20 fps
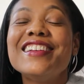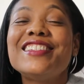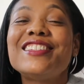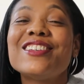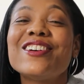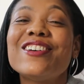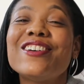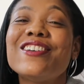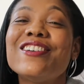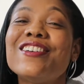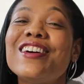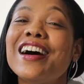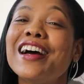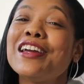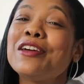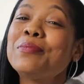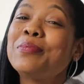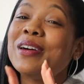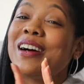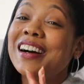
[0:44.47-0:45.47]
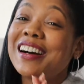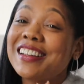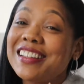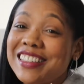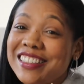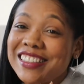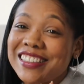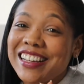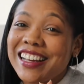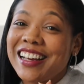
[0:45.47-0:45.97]
So I
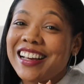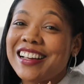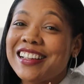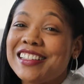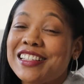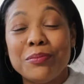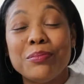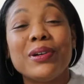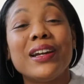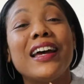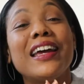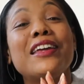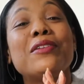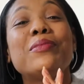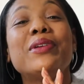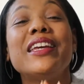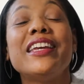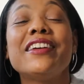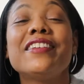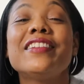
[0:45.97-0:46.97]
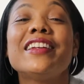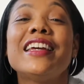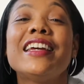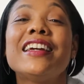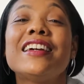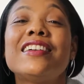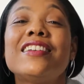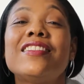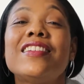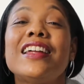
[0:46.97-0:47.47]
apologize, but I am here
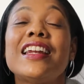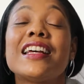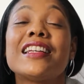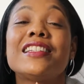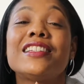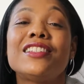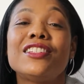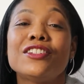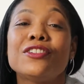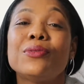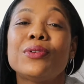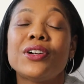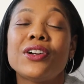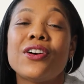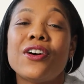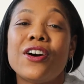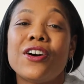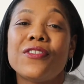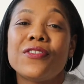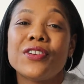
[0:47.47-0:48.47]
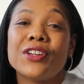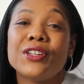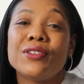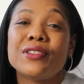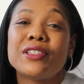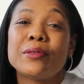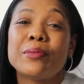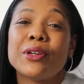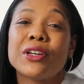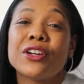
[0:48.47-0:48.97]
now and I still want to offer you
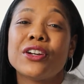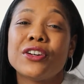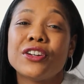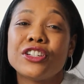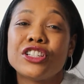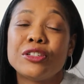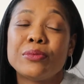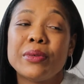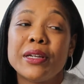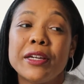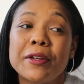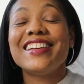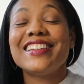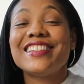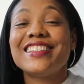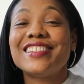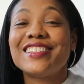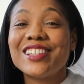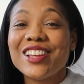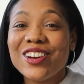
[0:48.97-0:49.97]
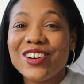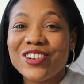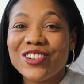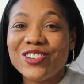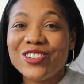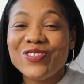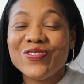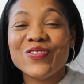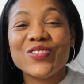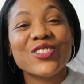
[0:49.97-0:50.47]
some encouragement.
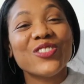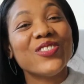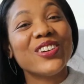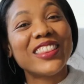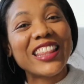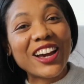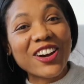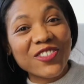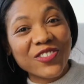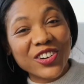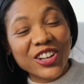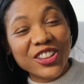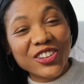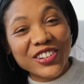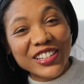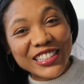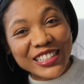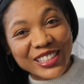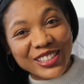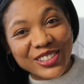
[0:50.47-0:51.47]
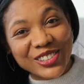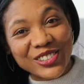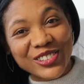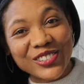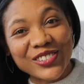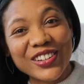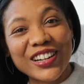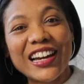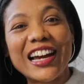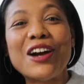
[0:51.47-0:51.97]
So without further
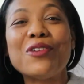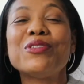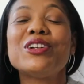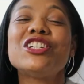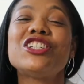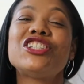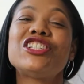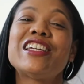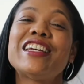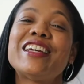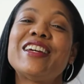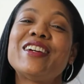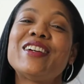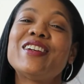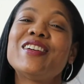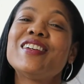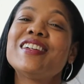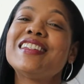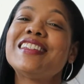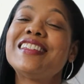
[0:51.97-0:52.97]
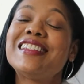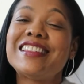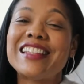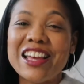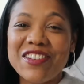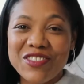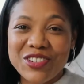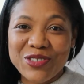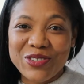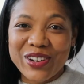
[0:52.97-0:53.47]
ado, I want to share
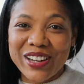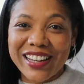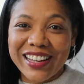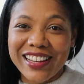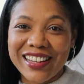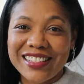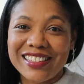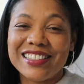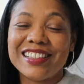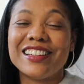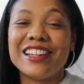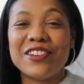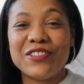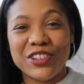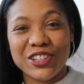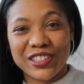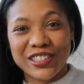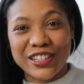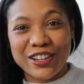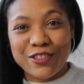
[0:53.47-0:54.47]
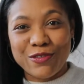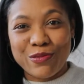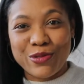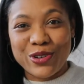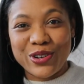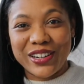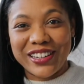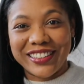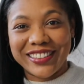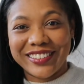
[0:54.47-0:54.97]
seven ways to love yourself
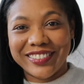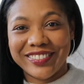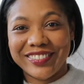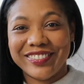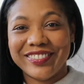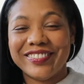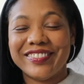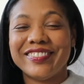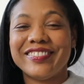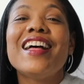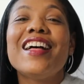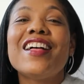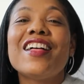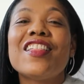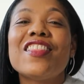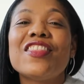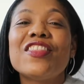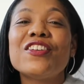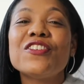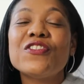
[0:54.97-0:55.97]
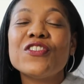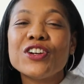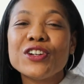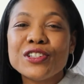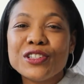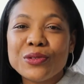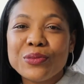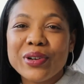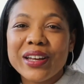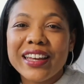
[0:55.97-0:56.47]
more. The
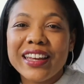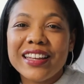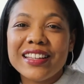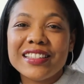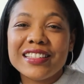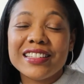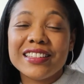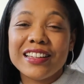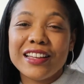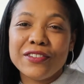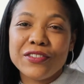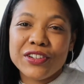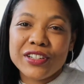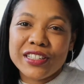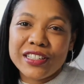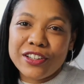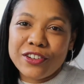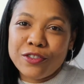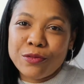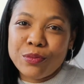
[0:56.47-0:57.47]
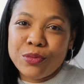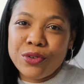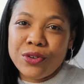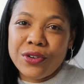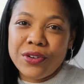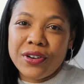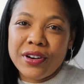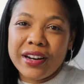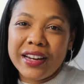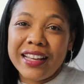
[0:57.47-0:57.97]
first way to love yourself
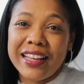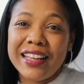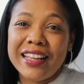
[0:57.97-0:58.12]
more